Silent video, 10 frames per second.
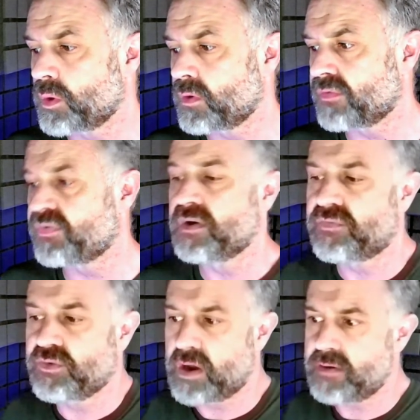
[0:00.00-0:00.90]
for,
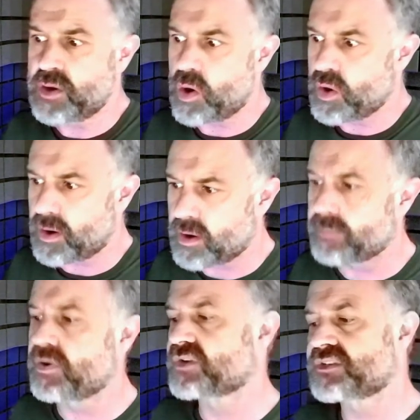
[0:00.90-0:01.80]
for you know on a, on a
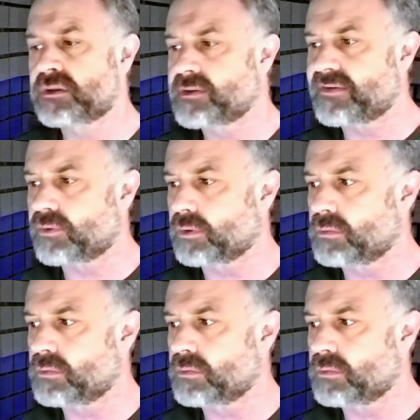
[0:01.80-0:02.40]
personal level